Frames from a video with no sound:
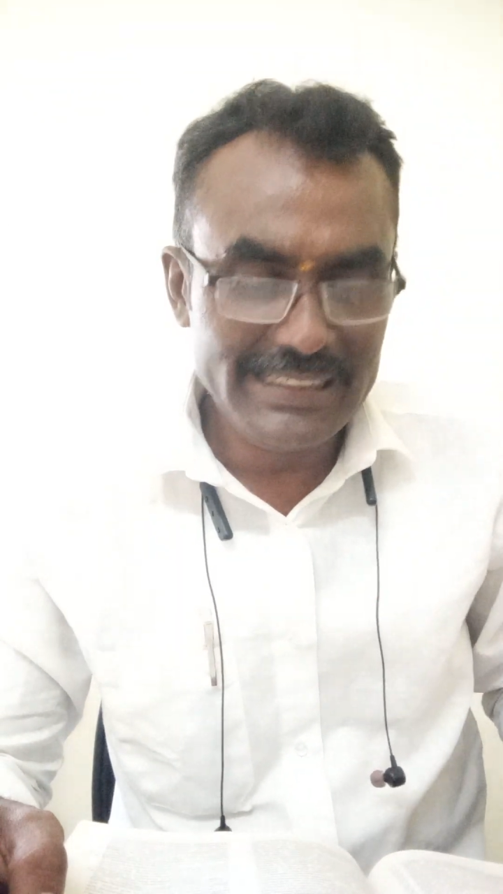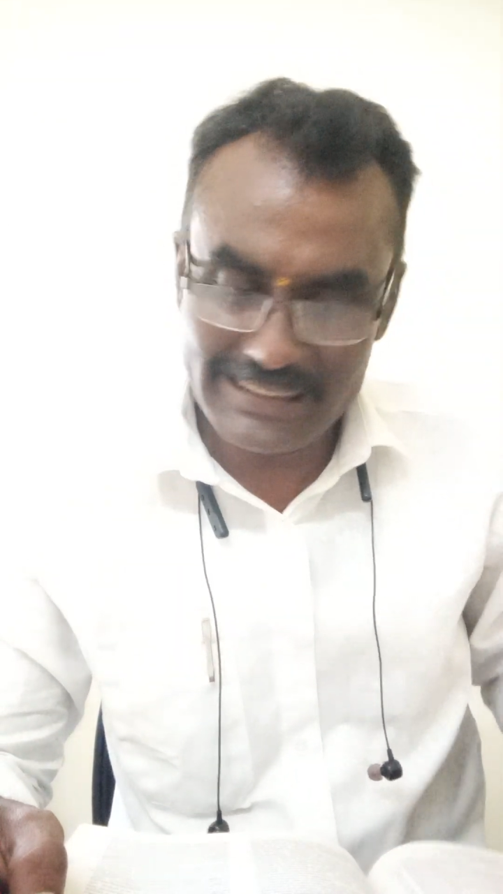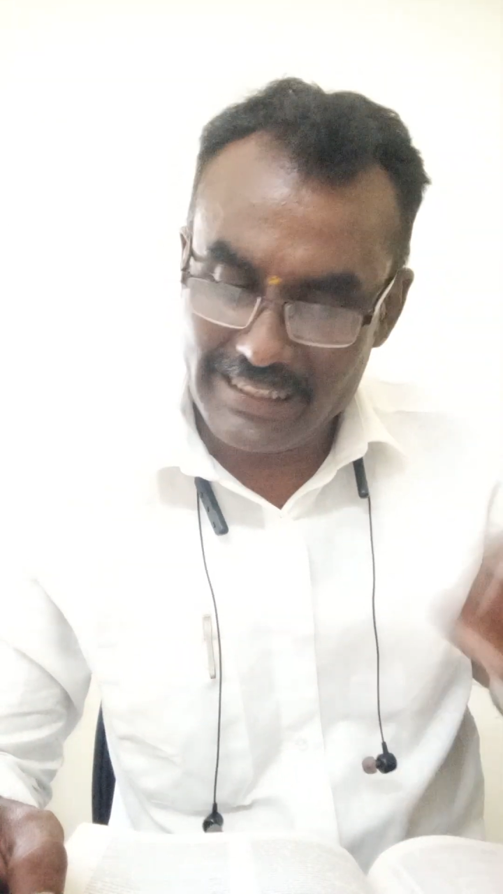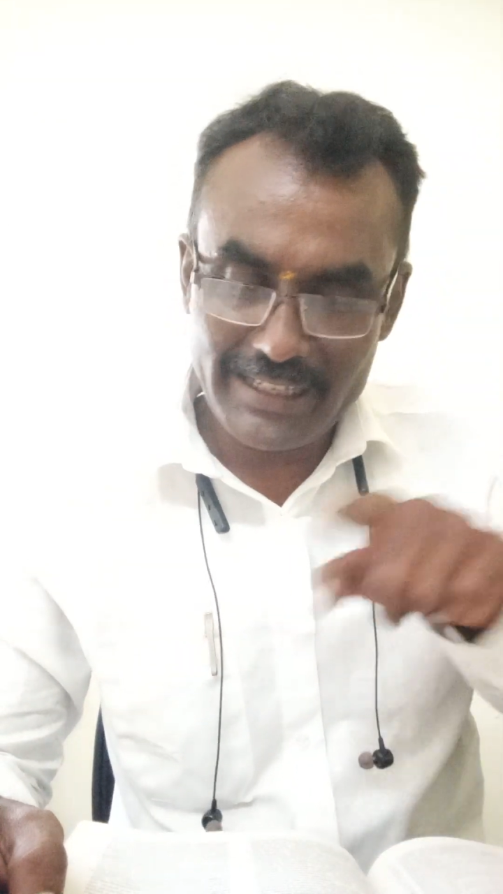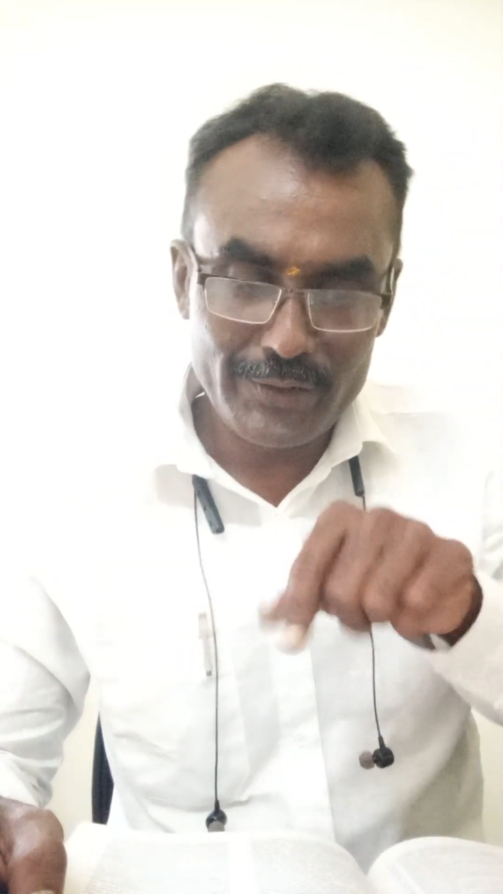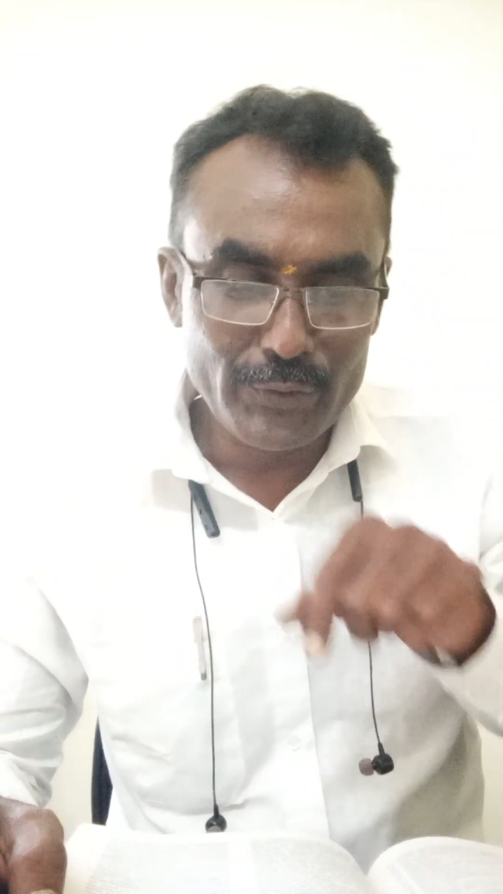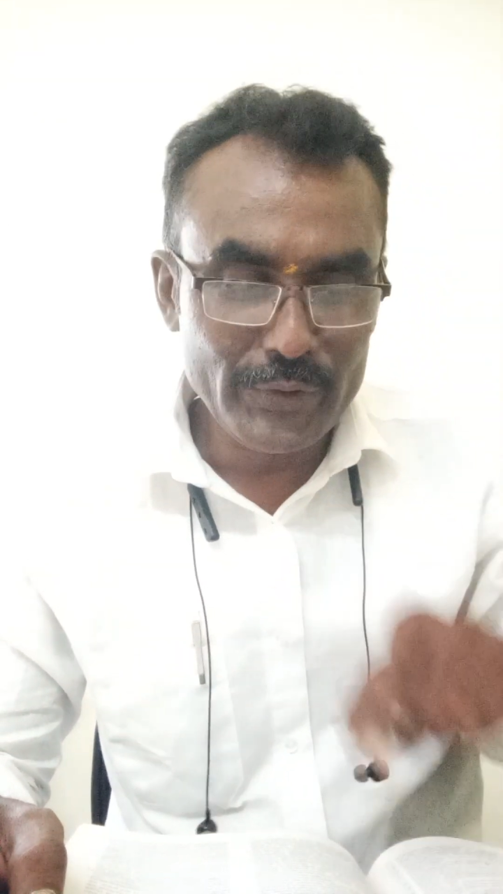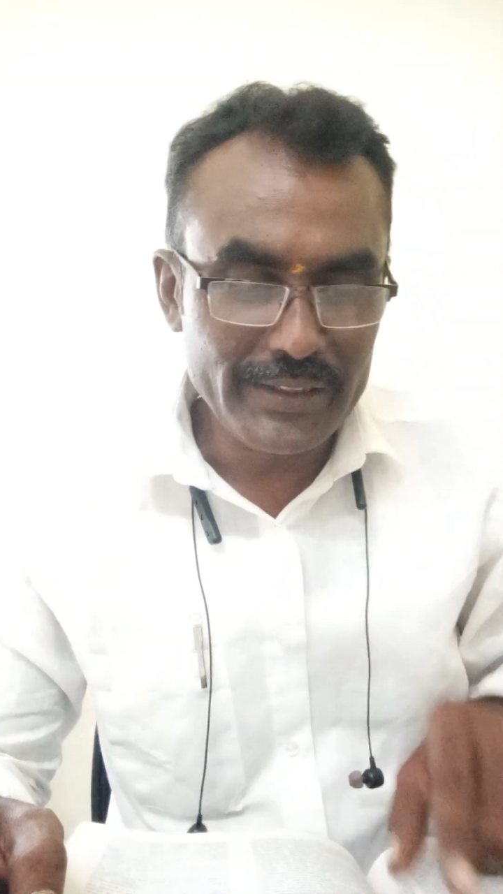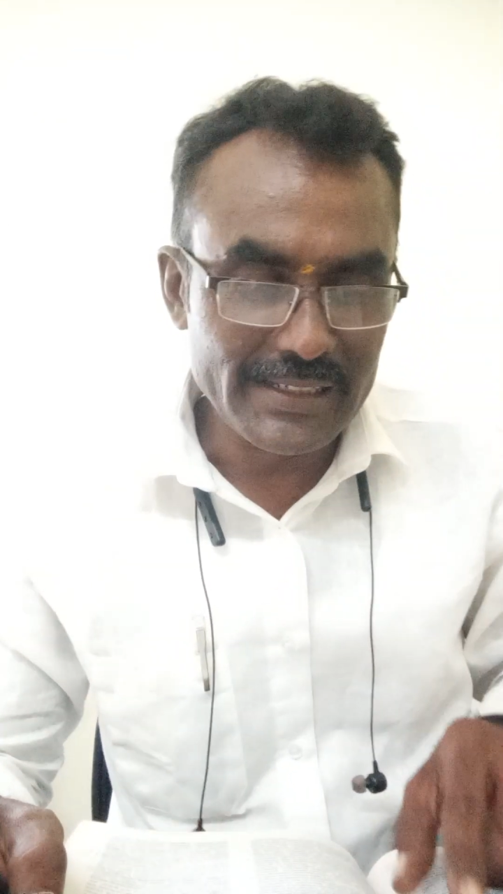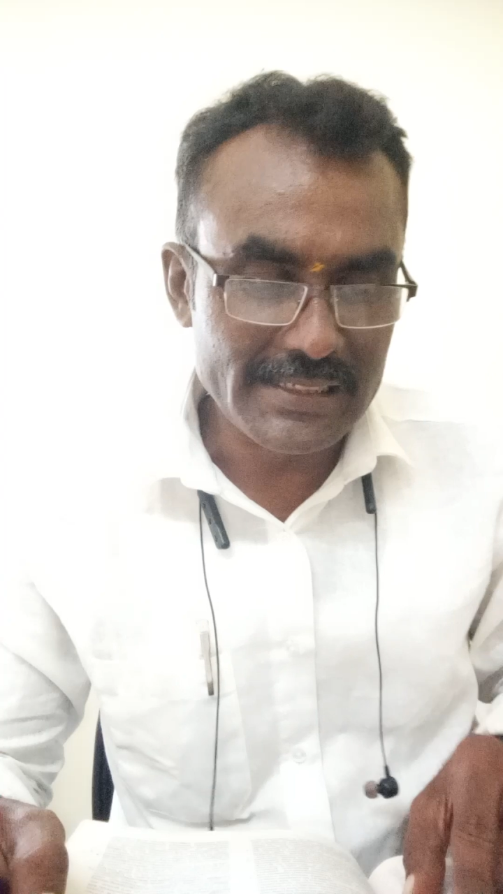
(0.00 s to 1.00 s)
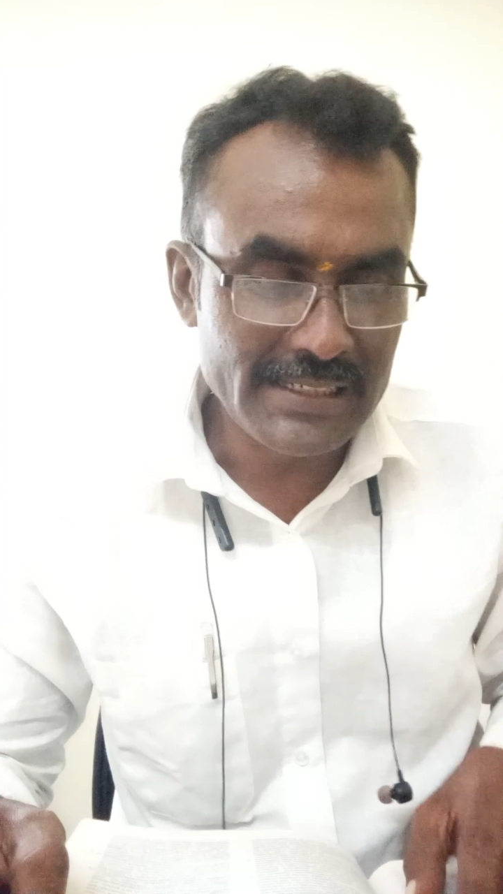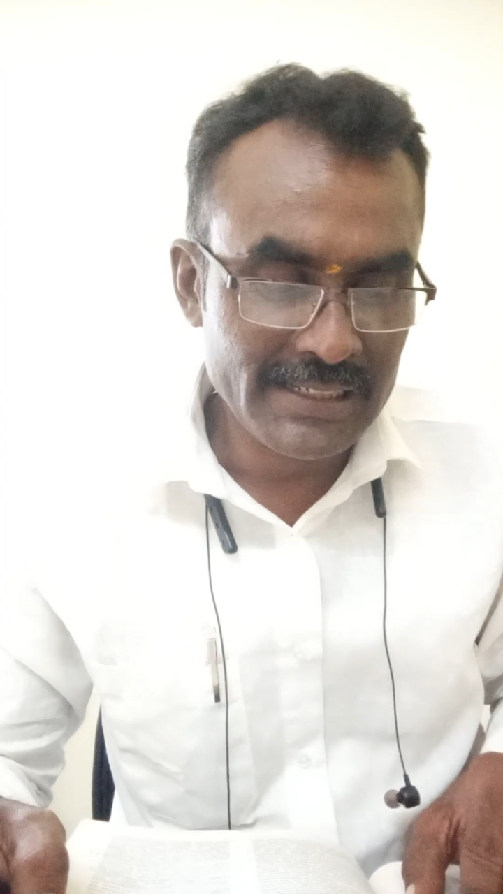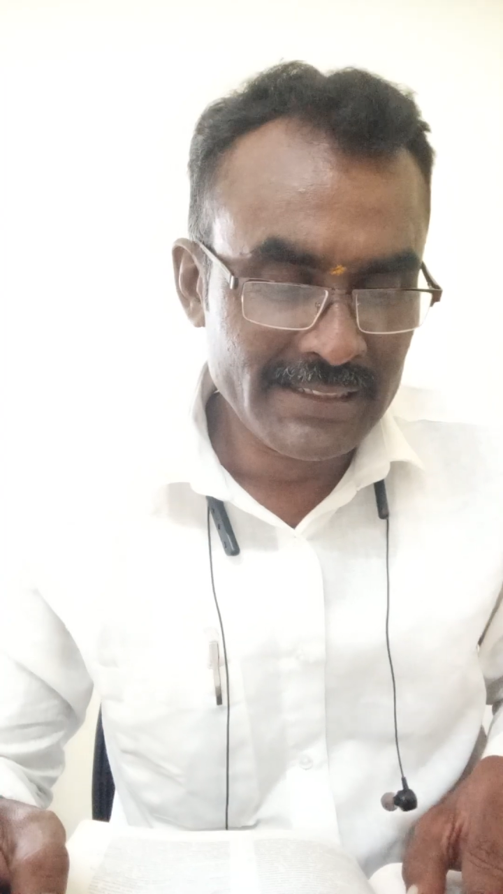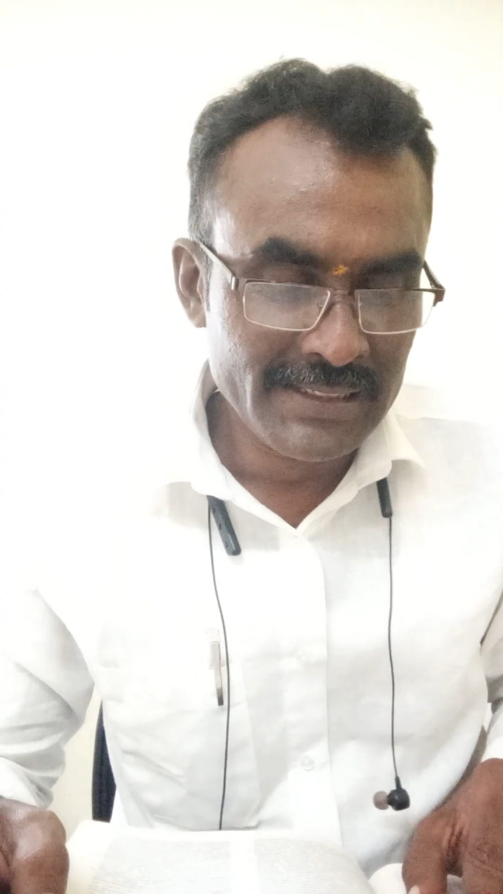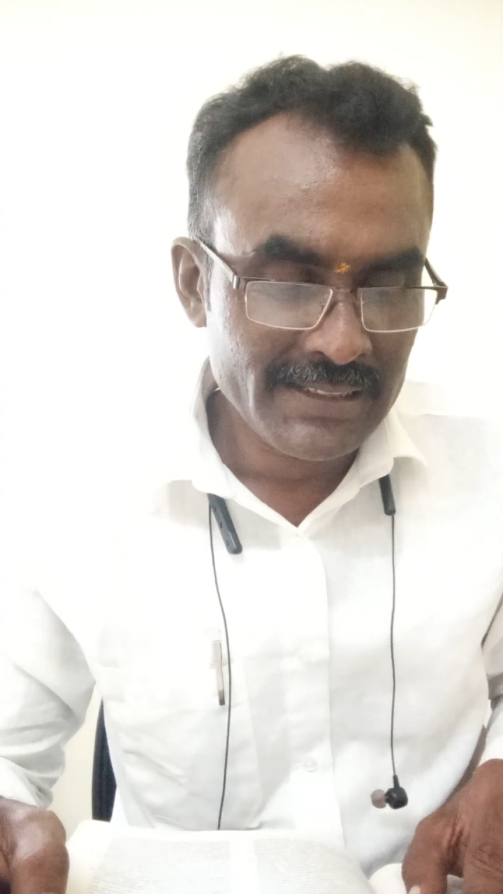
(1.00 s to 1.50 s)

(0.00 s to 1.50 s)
It is their uniqueness.